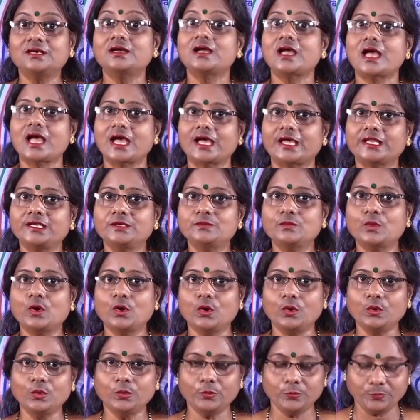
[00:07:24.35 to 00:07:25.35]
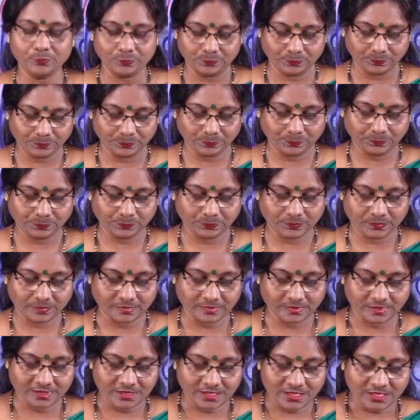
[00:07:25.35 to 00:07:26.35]
and more?
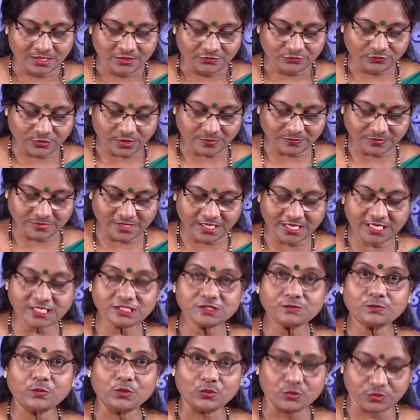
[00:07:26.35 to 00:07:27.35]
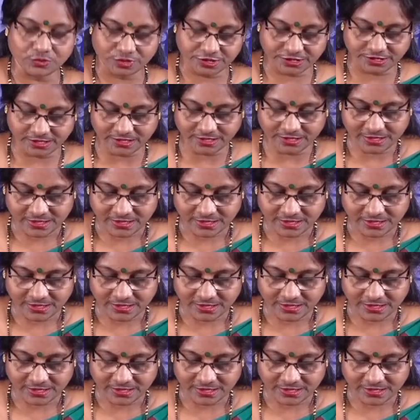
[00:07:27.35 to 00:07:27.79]
From these portion,